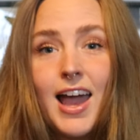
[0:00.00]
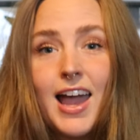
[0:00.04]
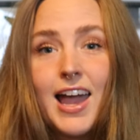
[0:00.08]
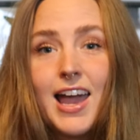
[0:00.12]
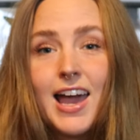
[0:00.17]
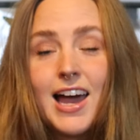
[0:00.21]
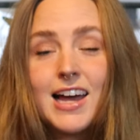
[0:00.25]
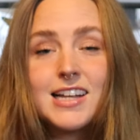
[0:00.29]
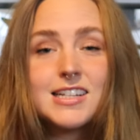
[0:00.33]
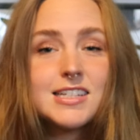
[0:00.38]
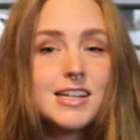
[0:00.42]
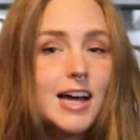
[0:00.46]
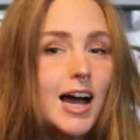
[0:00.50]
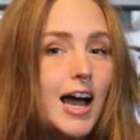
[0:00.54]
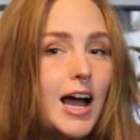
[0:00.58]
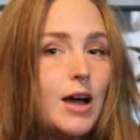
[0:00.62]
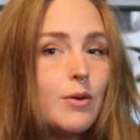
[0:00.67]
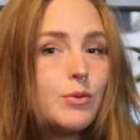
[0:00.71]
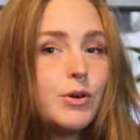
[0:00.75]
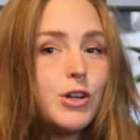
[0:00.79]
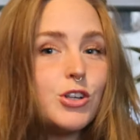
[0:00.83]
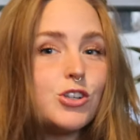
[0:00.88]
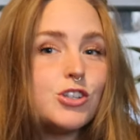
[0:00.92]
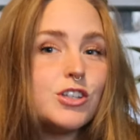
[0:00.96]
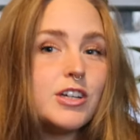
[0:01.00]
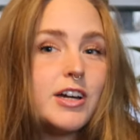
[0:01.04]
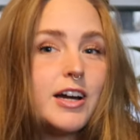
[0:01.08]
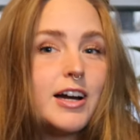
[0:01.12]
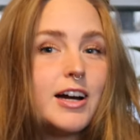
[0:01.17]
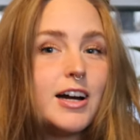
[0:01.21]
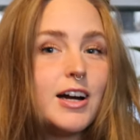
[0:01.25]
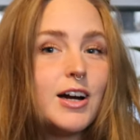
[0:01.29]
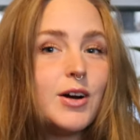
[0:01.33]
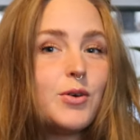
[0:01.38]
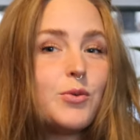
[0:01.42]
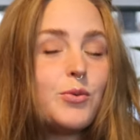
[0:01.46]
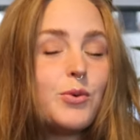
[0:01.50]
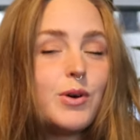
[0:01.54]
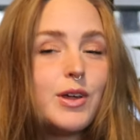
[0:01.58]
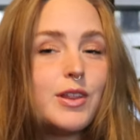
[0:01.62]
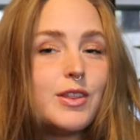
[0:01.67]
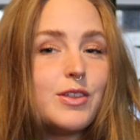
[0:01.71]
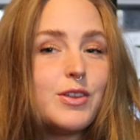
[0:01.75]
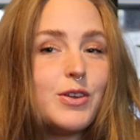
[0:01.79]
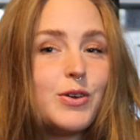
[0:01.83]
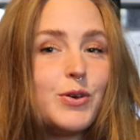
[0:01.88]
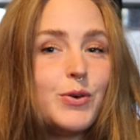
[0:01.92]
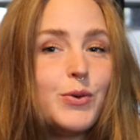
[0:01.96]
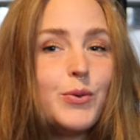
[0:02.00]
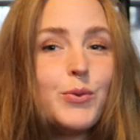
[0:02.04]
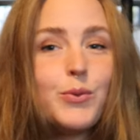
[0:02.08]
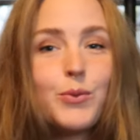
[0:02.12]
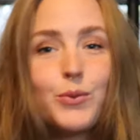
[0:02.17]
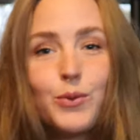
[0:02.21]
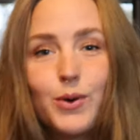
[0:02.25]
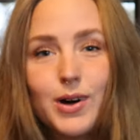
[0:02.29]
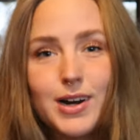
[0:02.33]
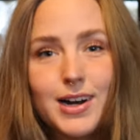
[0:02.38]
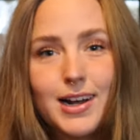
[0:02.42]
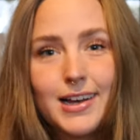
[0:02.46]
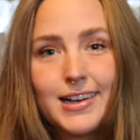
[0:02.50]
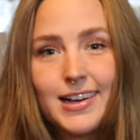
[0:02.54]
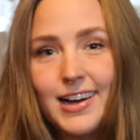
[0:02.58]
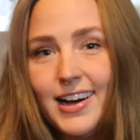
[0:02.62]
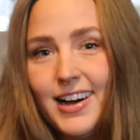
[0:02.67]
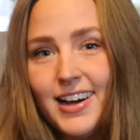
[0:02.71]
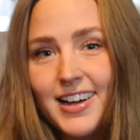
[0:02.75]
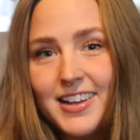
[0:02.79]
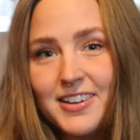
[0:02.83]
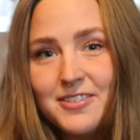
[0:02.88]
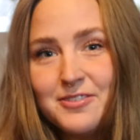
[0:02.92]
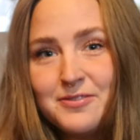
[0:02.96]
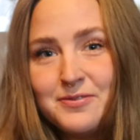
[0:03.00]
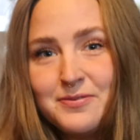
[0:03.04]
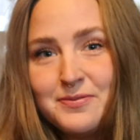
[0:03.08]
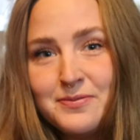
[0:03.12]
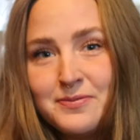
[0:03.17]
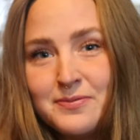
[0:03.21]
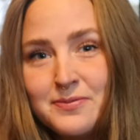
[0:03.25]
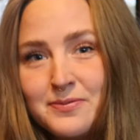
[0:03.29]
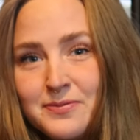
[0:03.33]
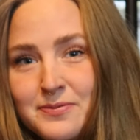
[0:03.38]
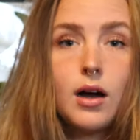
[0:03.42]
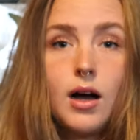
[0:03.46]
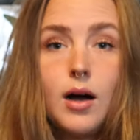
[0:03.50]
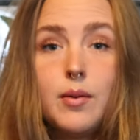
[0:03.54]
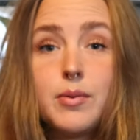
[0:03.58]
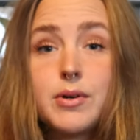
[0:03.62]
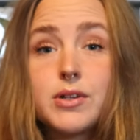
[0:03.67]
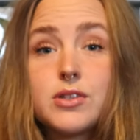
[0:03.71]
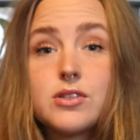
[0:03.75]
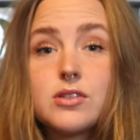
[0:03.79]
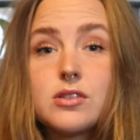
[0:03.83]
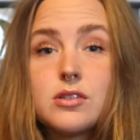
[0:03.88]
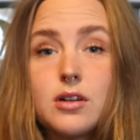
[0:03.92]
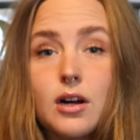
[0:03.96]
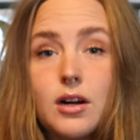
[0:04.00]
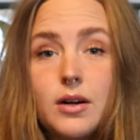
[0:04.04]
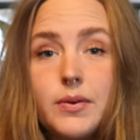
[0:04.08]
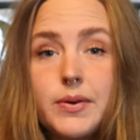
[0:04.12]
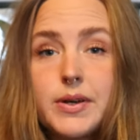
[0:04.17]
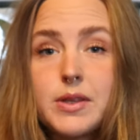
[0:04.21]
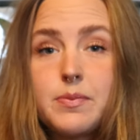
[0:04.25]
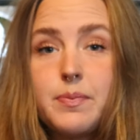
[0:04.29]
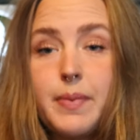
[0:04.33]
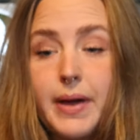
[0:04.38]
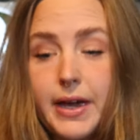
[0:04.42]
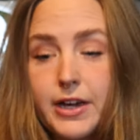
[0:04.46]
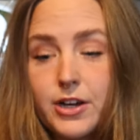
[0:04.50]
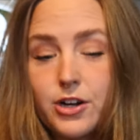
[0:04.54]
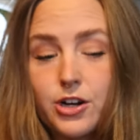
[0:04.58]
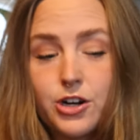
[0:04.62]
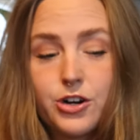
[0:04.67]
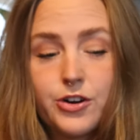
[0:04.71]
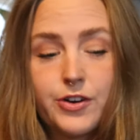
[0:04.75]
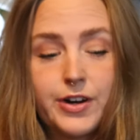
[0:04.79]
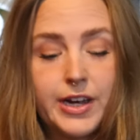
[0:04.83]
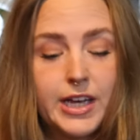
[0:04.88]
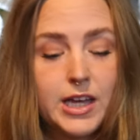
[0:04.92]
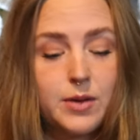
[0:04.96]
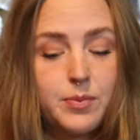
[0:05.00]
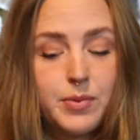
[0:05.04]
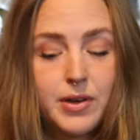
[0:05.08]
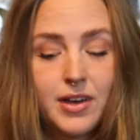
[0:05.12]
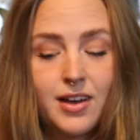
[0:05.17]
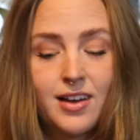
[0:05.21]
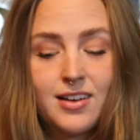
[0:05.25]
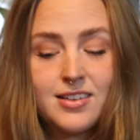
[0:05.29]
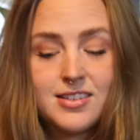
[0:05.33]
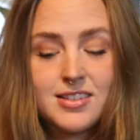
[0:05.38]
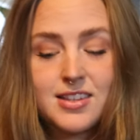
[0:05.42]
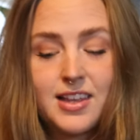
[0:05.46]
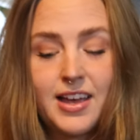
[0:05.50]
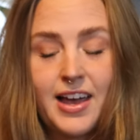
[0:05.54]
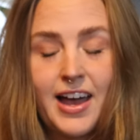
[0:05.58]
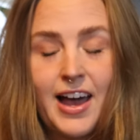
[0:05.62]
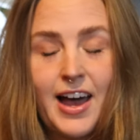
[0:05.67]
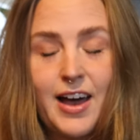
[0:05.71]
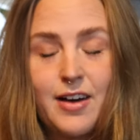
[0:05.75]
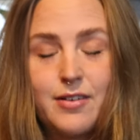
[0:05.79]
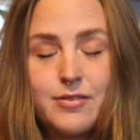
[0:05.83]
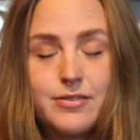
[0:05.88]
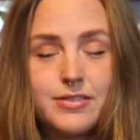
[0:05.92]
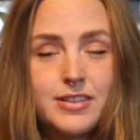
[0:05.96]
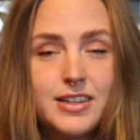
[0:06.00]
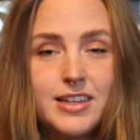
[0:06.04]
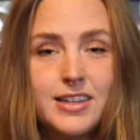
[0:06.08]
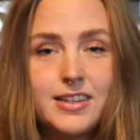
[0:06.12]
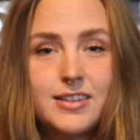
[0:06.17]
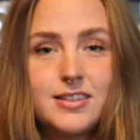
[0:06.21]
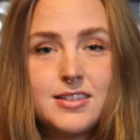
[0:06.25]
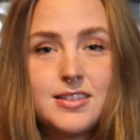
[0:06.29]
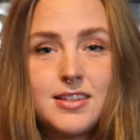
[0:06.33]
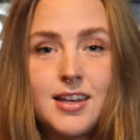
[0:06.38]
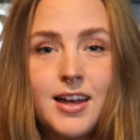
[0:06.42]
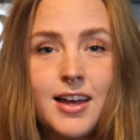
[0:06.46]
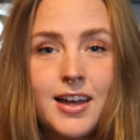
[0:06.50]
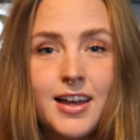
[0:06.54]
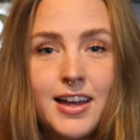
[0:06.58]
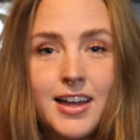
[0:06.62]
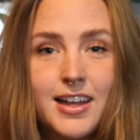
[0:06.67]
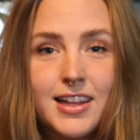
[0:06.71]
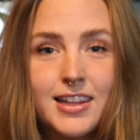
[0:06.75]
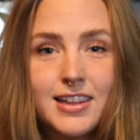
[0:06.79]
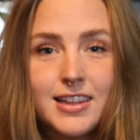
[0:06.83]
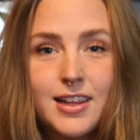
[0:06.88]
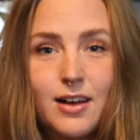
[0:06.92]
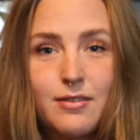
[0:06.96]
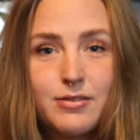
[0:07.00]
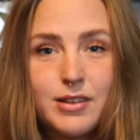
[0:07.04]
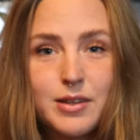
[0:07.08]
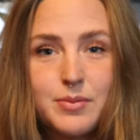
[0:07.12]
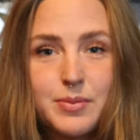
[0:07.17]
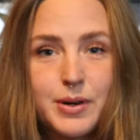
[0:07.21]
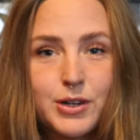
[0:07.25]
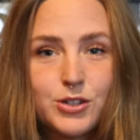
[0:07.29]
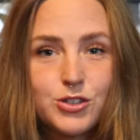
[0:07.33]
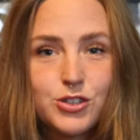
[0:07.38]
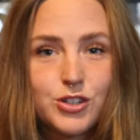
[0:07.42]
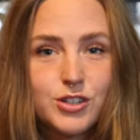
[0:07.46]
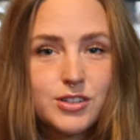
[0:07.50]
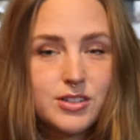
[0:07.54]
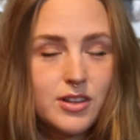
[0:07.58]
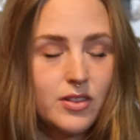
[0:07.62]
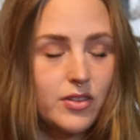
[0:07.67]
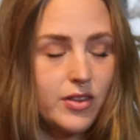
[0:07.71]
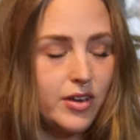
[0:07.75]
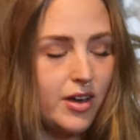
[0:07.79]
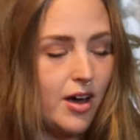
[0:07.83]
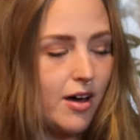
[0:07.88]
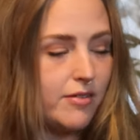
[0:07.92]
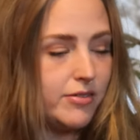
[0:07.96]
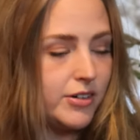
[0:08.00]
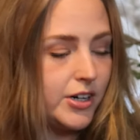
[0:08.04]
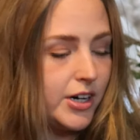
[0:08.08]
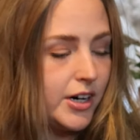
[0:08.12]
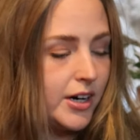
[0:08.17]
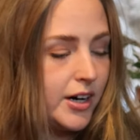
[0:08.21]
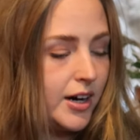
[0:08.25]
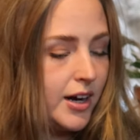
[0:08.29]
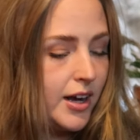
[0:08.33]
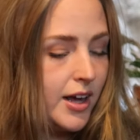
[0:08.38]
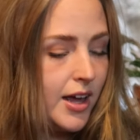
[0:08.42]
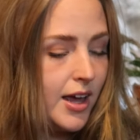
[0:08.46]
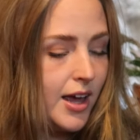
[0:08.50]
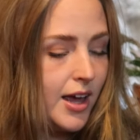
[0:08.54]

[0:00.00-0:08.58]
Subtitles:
And I want to share with you what I got. I'm going to start with Baker Creek because they have these lovely pictures on the cover